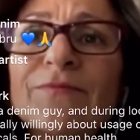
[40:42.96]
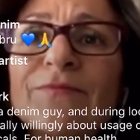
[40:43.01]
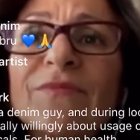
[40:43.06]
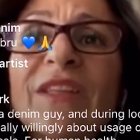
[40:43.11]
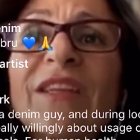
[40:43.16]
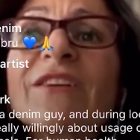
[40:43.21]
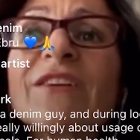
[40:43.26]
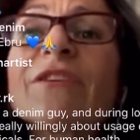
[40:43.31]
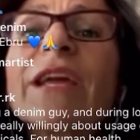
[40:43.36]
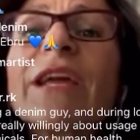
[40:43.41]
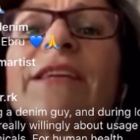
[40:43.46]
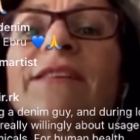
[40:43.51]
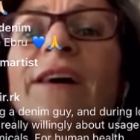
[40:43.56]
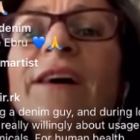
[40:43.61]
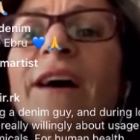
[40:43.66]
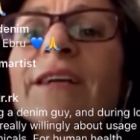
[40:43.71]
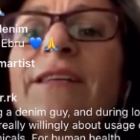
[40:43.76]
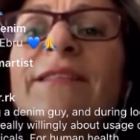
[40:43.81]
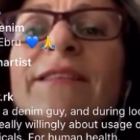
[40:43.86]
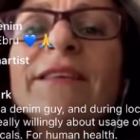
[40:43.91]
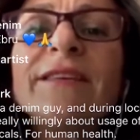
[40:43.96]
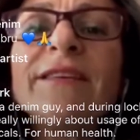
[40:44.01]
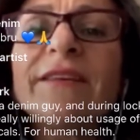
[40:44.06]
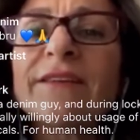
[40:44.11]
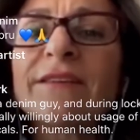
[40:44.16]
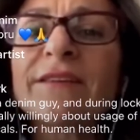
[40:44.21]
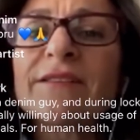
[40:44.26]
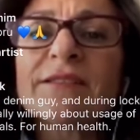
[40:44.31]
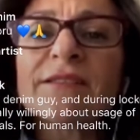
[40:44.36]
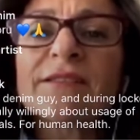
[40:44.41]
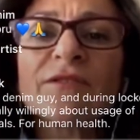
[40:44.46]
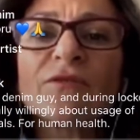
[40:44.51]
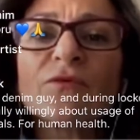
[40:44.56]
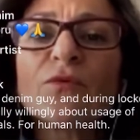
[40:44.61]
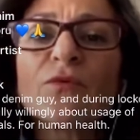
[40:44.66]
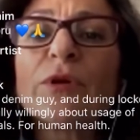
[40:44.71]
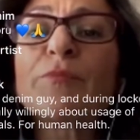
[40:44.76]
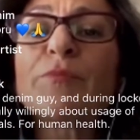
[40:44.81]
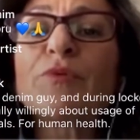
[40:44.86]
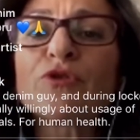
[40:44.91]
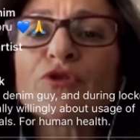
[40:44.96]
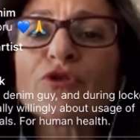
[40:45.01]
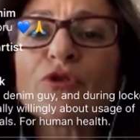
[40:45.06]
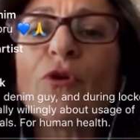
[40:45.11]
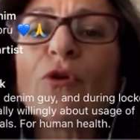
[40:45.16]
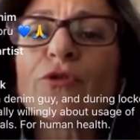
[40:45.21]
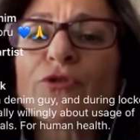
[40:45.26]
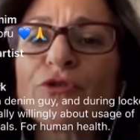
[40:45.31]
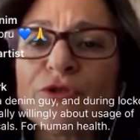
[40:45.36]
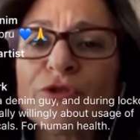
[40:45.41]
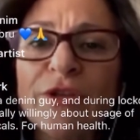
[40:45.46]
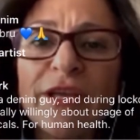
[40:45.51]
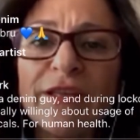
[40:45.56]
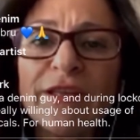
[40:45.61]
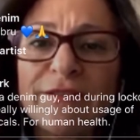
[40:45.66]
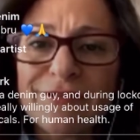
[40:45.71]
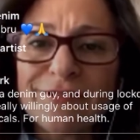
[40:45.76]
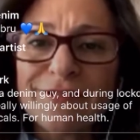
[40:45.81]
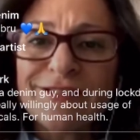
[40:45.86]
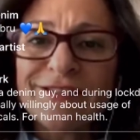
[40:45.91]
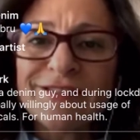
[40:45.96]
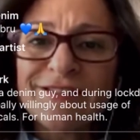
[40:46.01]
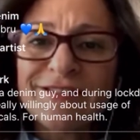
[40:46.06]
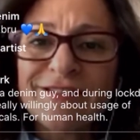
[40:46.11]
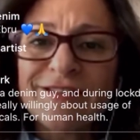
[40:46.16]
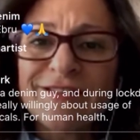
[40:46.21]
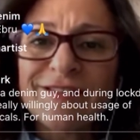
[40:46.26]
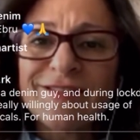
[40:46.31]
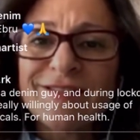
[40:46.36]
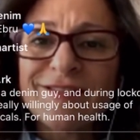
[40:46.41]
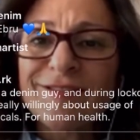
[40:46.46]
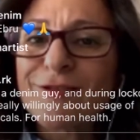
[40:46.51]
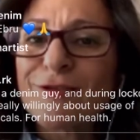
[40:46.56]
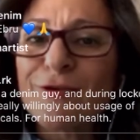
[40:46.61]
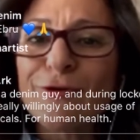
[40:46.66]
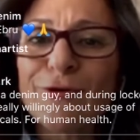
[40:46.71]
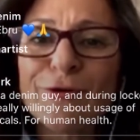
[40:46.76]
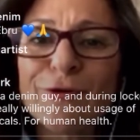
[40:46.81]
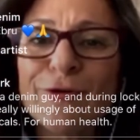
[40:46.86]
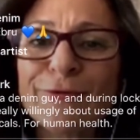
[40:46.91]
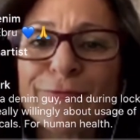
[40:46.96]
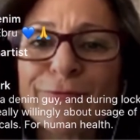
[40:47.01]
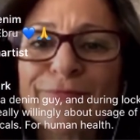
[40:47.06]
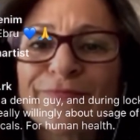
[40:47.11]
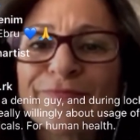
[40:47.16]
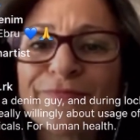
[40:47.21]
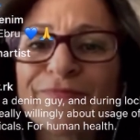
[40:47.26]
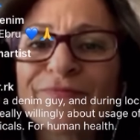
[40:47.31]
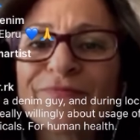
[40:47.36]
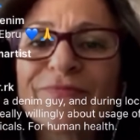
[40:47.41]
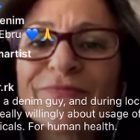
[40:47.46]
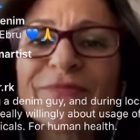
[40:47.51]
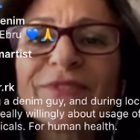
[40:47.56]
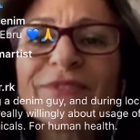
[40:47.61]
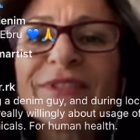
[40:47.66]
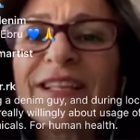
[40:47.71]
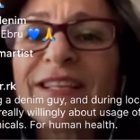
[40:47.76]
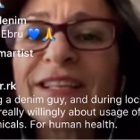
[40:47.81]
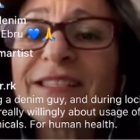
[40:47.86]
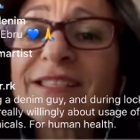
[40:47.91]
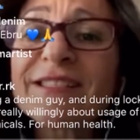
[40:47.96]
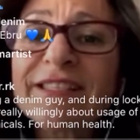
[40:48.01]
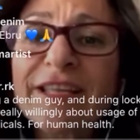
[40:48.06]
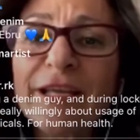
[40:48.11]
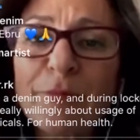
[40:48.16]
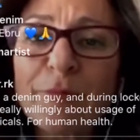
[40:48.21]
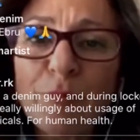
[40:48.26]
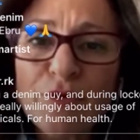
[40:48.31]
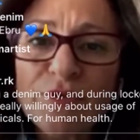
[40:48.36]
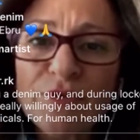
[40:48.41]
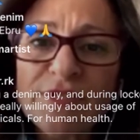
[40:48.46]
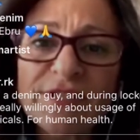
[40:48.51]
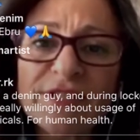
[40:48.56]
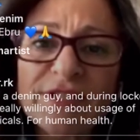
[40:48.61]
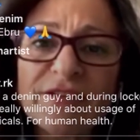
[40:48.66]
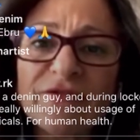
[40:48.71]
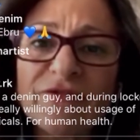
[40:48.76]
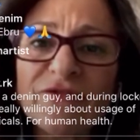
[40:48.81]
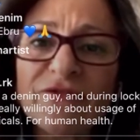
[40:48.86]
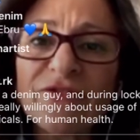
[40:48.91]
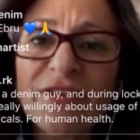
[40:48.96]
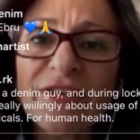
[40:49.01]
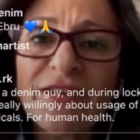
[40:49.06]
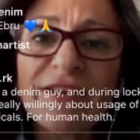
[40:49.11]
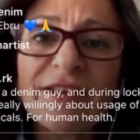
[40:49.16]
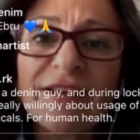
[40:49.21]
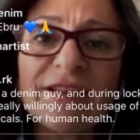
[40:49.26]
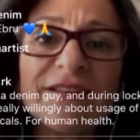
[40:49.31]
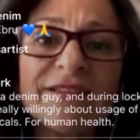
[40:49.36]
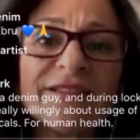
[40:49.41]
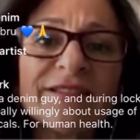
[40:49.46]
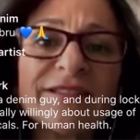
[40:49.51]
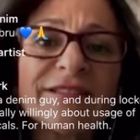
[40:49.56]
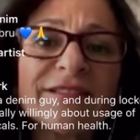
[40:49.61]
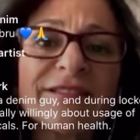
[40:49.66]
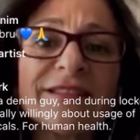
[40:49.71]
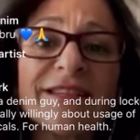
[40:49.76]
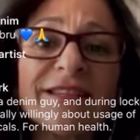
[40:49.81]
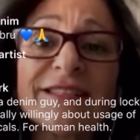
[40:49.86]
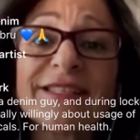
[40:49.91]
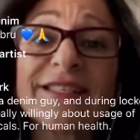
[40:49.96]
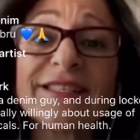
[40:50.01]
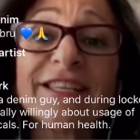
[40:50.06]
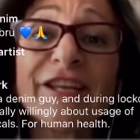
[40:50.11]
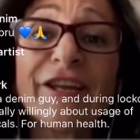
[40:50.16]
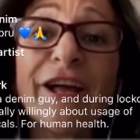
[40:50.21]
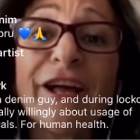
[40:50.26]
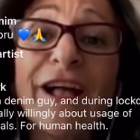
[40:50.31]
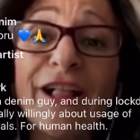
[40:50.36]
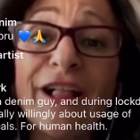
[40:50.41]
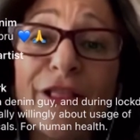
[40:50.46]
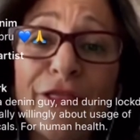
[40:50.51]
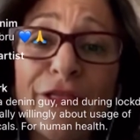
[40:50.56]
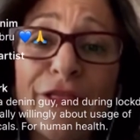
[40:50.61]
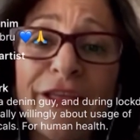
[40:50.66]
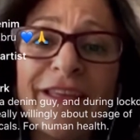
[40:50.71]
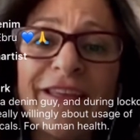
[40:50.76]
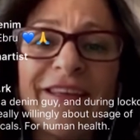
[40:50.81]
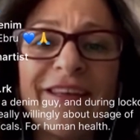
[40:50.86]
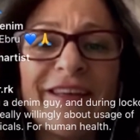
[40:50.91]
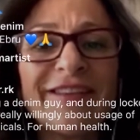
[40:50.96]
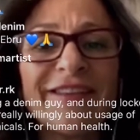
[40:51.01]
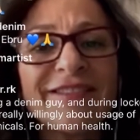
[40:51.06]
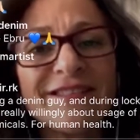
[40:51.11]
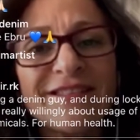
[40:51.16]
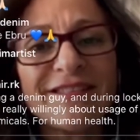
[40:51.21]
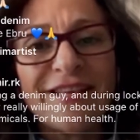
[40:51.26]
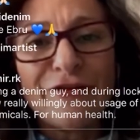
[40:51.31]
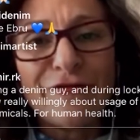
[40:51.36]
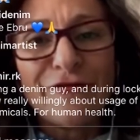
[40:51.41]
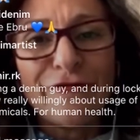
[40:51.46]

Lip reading: great ideas we put all together. So let's stay positive and let's stay healthy and safe.